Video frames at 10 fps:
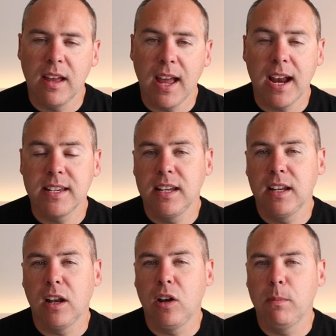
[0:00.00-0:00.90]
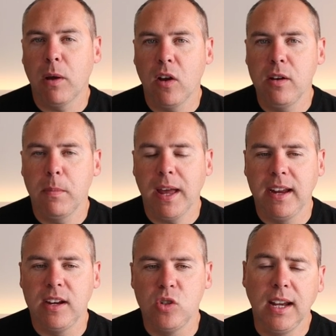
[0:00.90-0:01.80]
Accessing the Loop
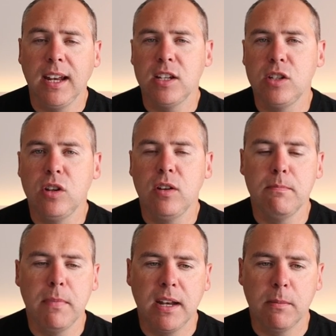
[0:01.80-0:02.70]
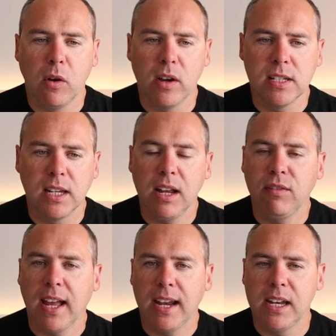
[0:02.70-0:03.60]
homepage, you get this new minimized
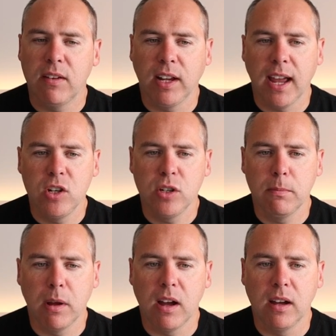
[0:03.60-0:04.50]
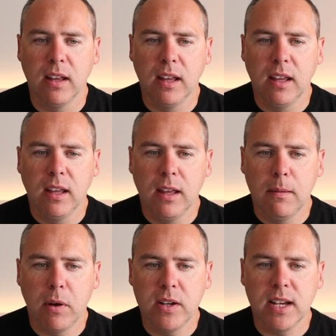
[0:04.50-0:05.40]
left-hand navigation bar.
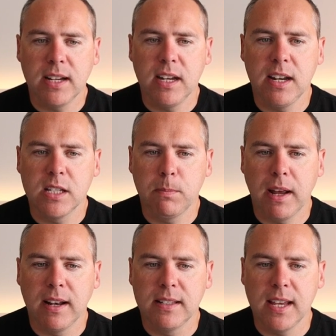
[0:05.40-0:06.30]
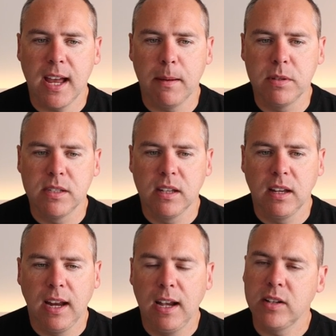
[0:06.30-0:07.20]
By selecting Expand Tabs,
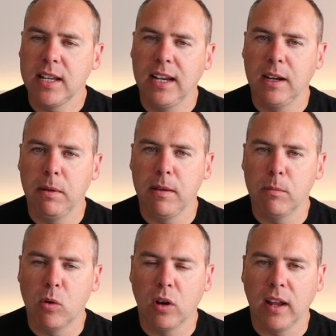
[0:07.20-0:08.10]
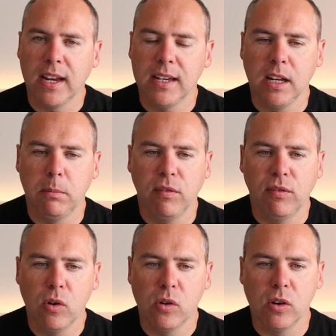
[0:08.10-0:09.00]
it looks a little bit more like it did
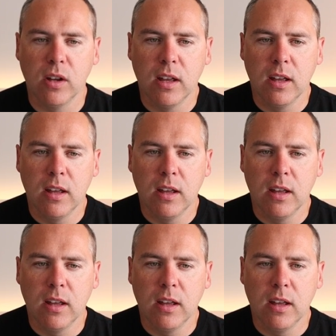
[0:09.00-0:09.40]
before,